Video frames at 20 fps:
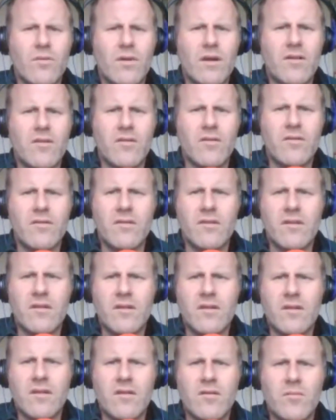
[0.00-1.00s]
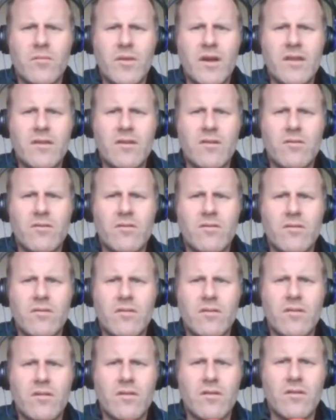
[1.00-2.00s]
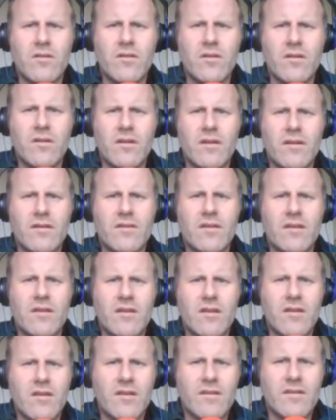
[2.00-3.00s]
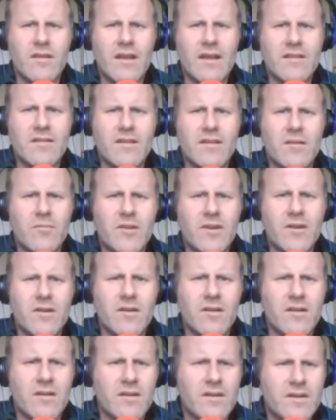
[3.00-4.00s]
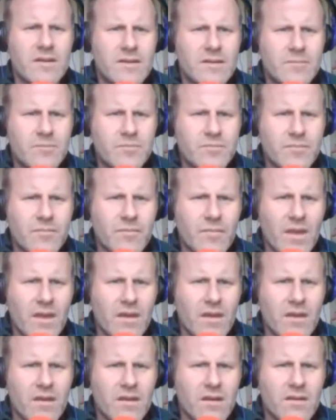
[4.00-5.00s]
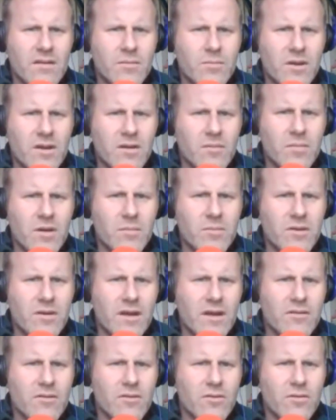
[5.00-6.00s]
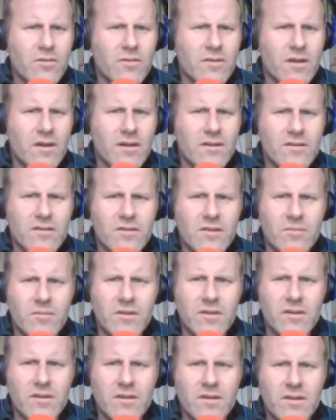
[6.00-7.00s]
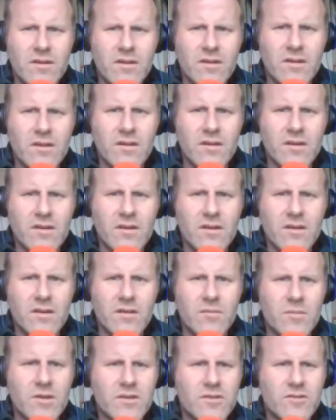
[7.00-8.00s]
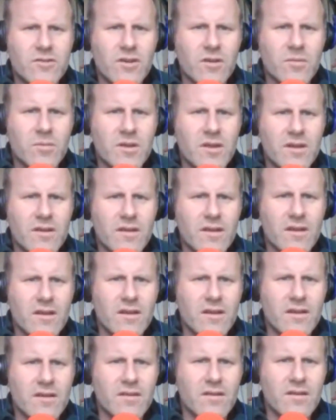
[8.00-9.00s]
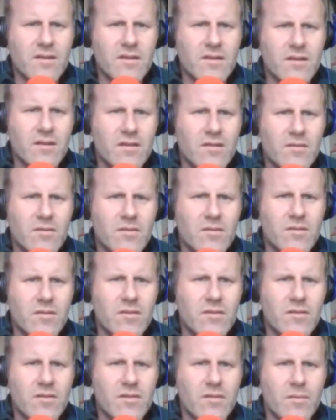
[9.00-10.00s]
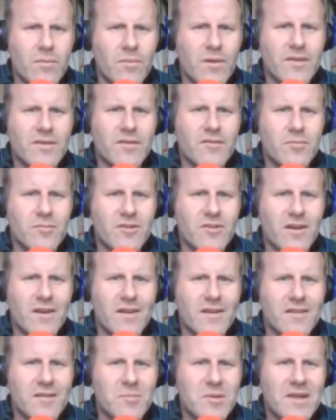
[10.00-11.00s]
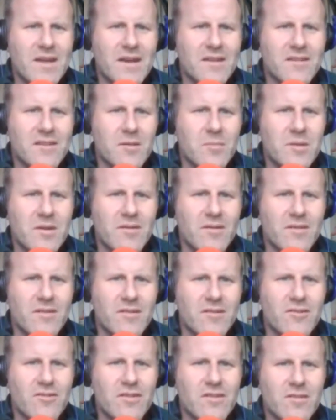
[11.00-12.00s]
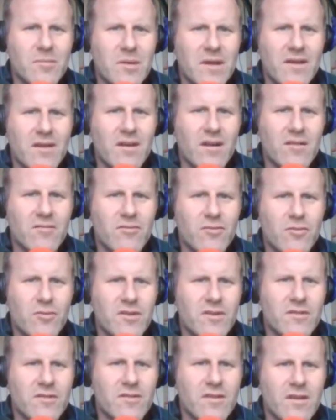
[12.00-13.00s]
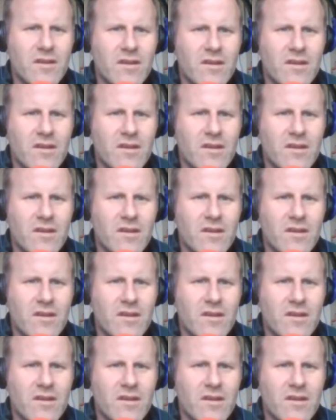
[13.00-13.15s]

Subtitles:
Well done. Menu. Let's see. Is the lad's name there? Inspired and popular hand-rolled ice cream. Be chirpy heading that lad. Method from Thailand. It began to appear in the streets of Bangkok 4 years.